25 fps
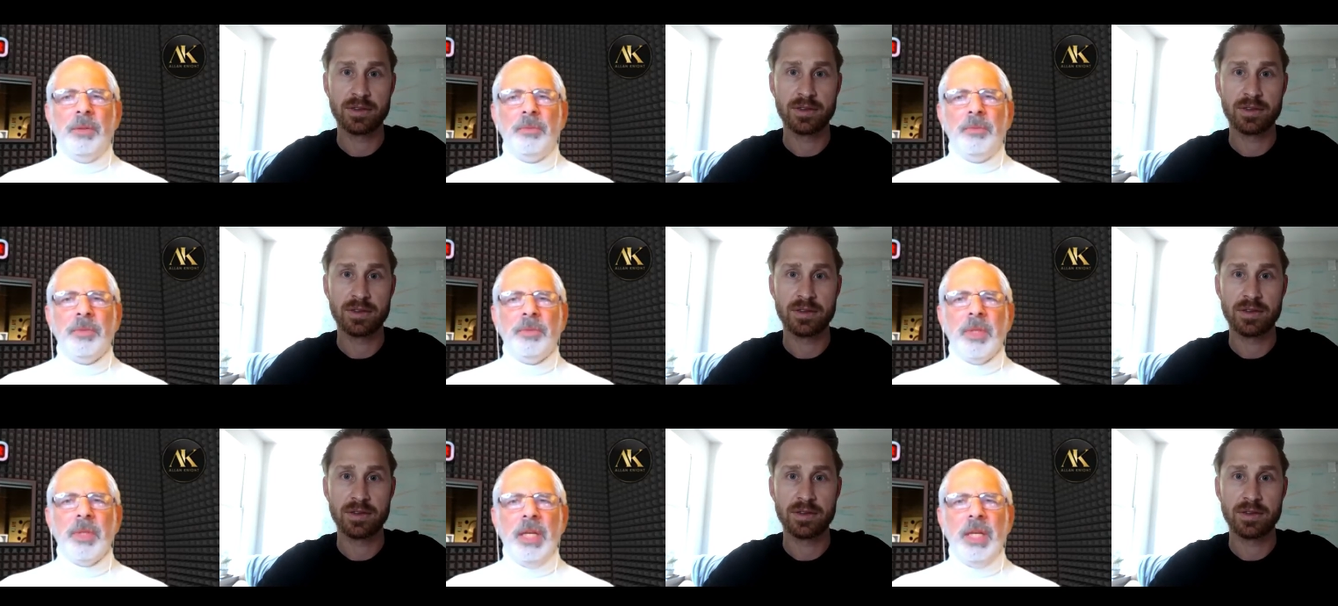
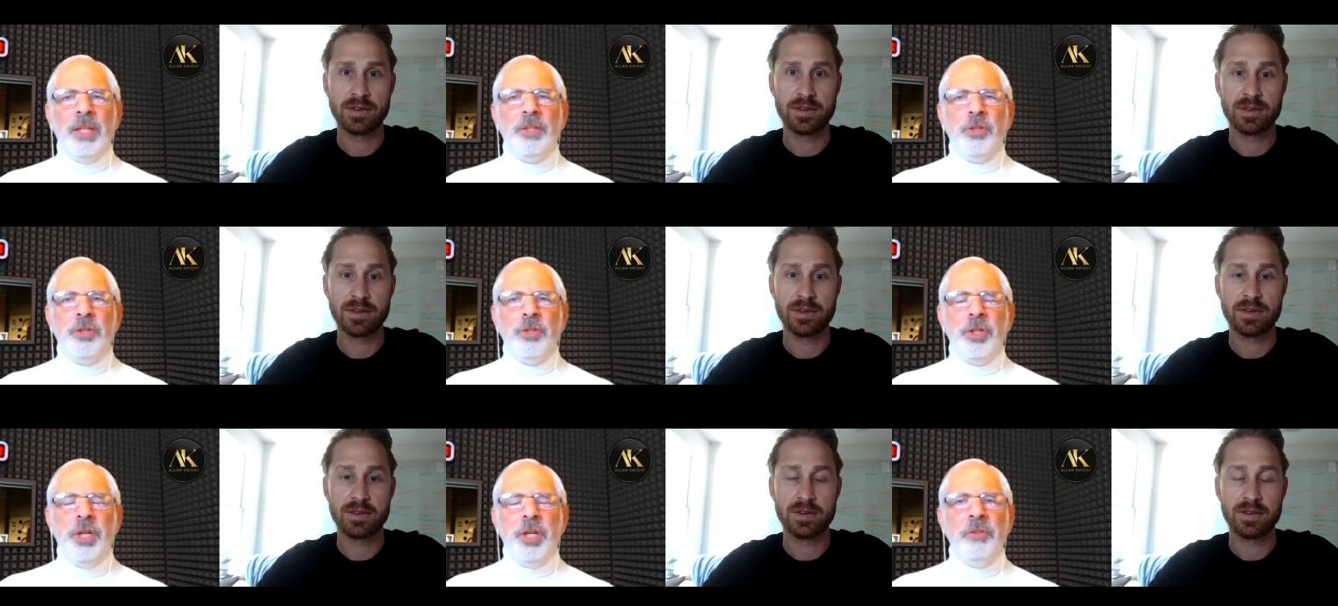
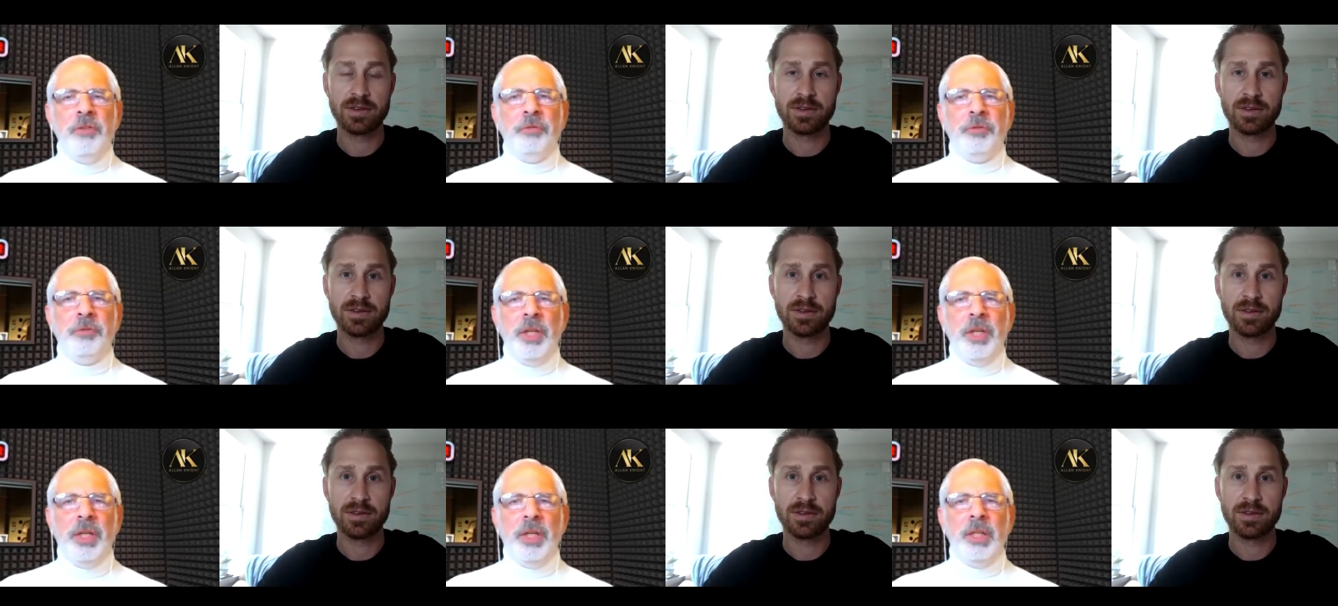Speaker 1: It
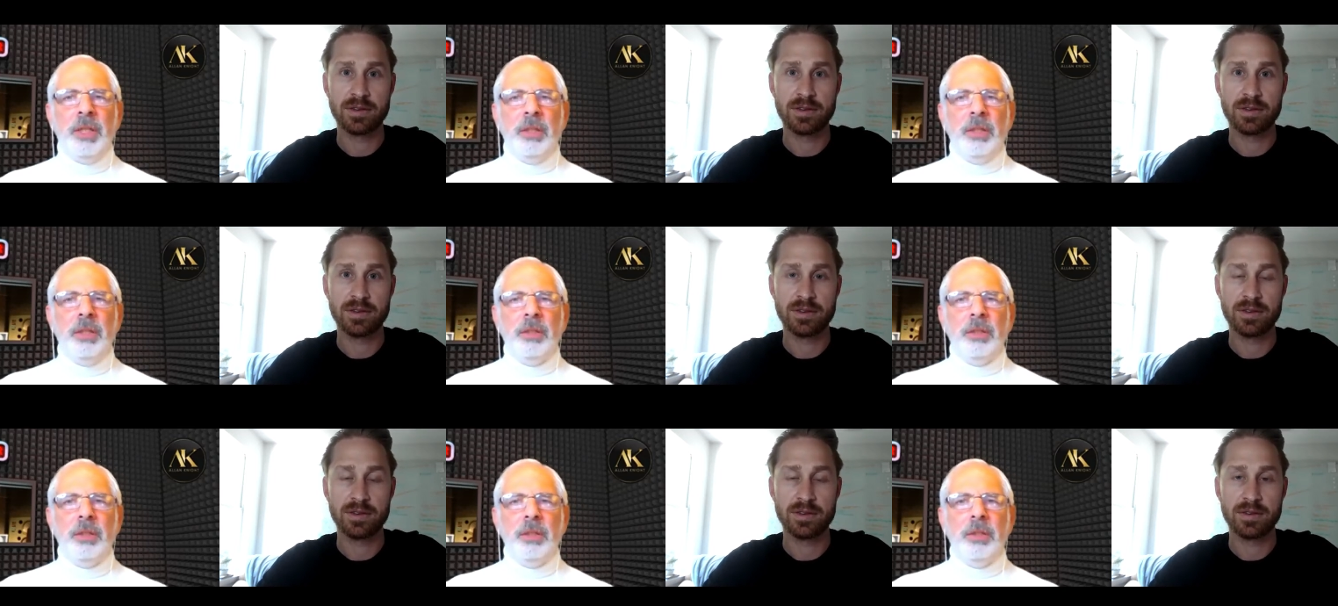
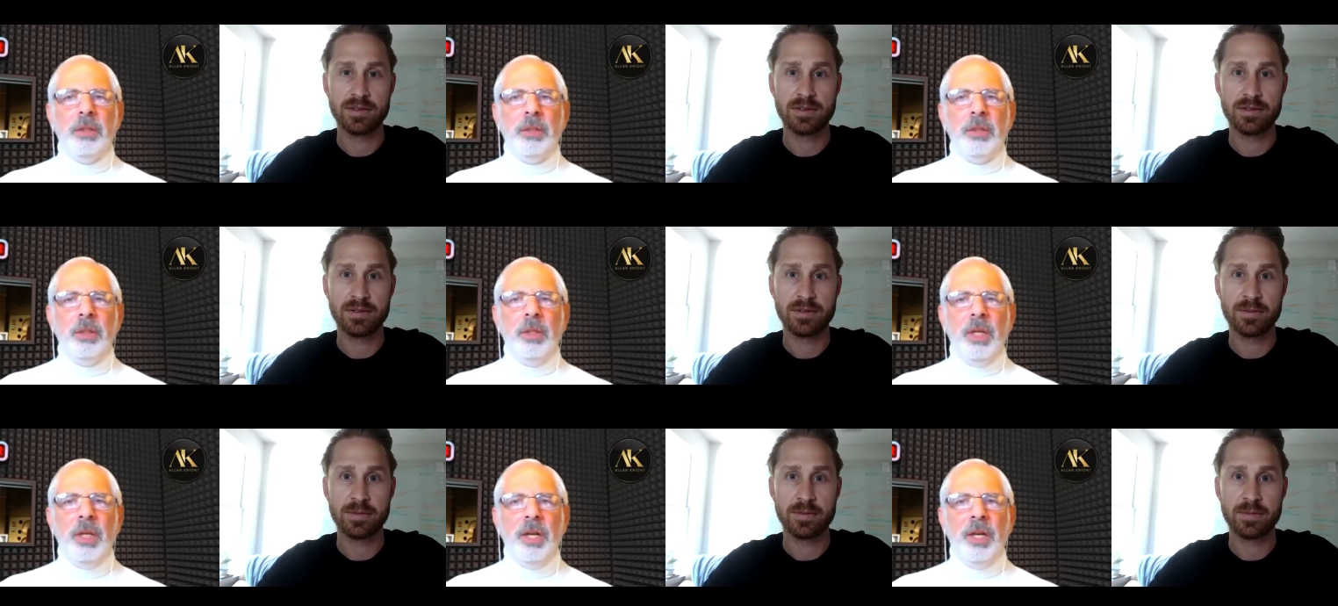shifted
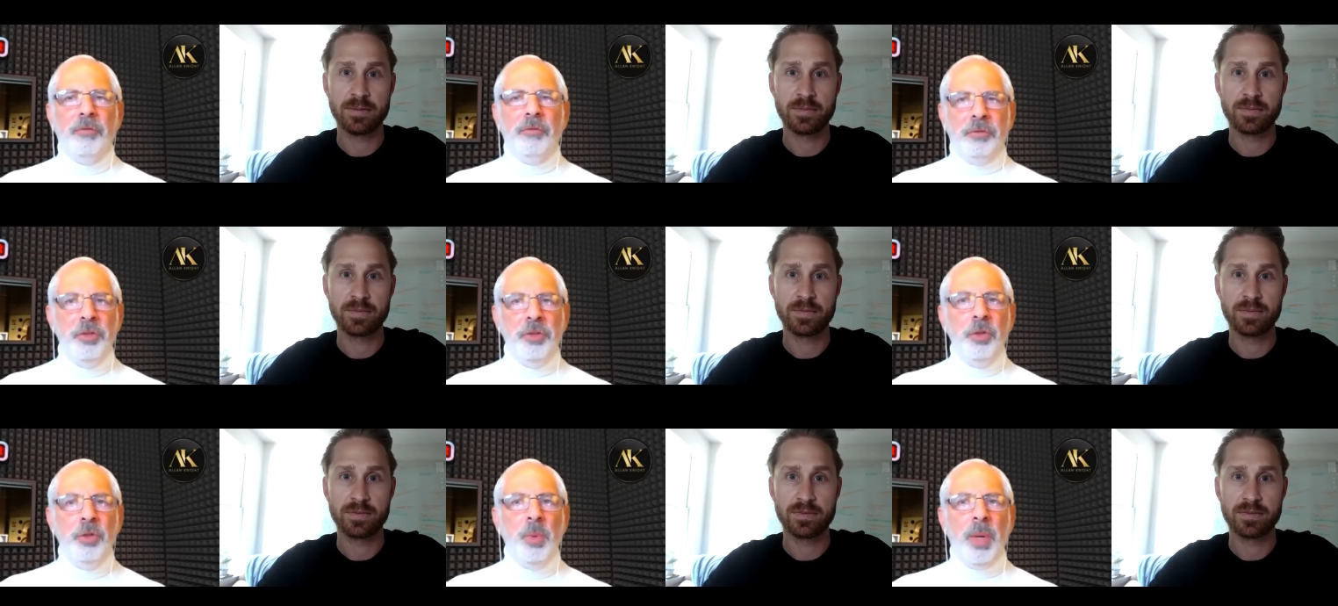in a
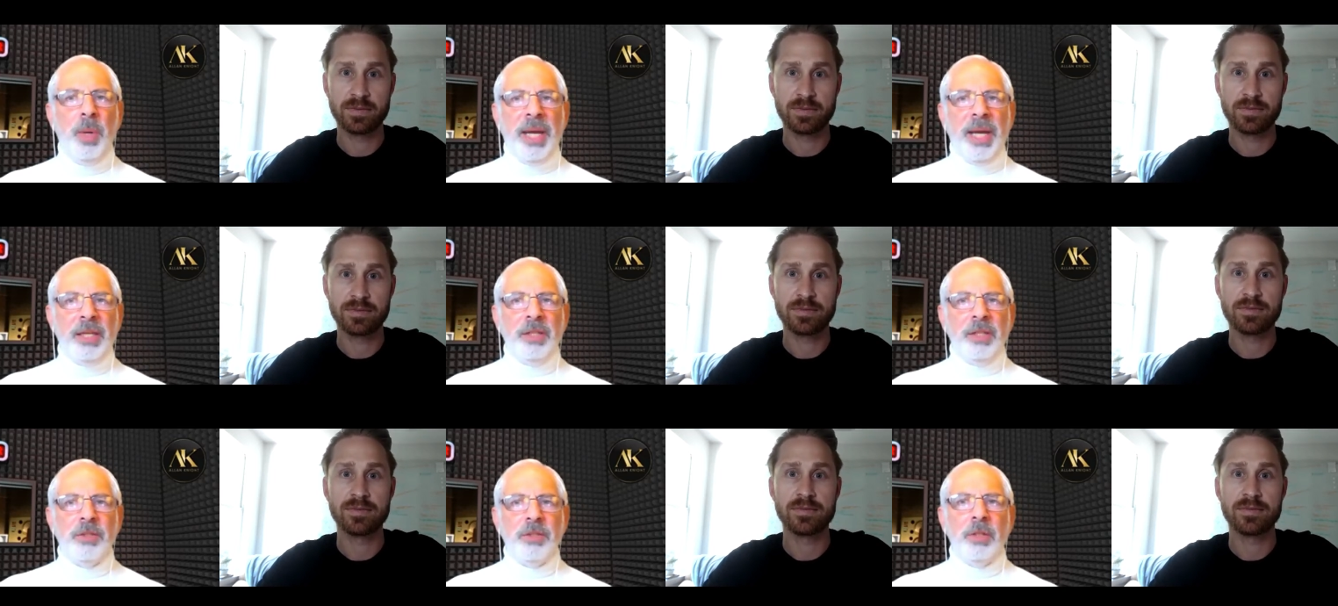few
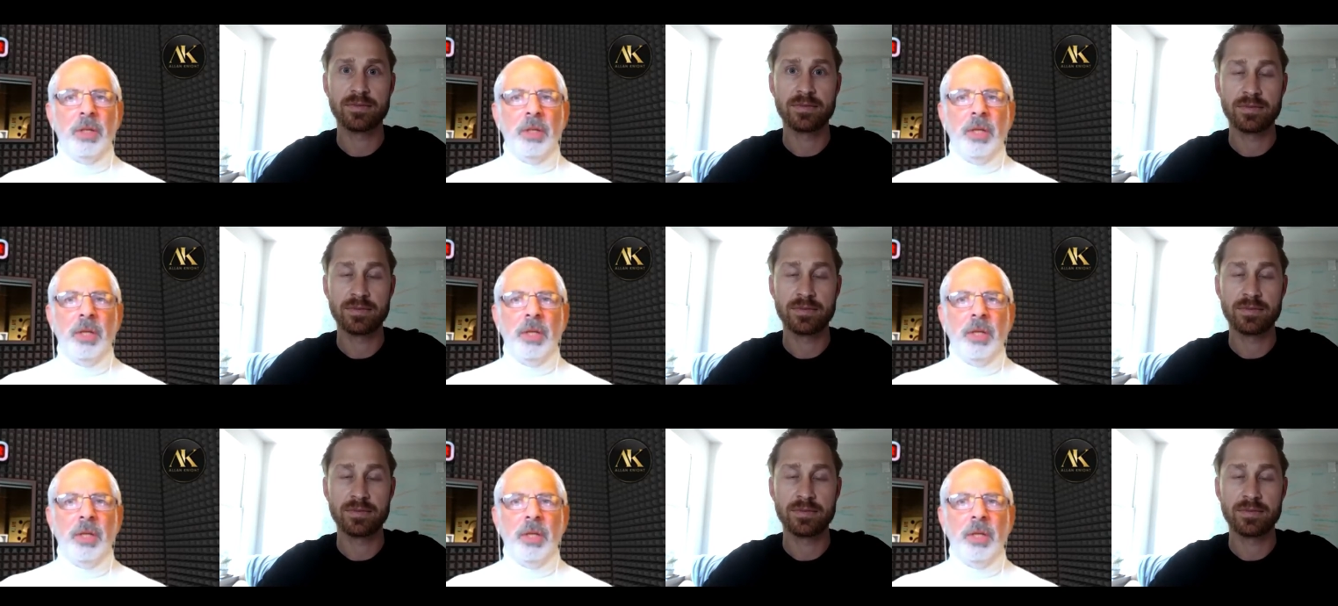ways.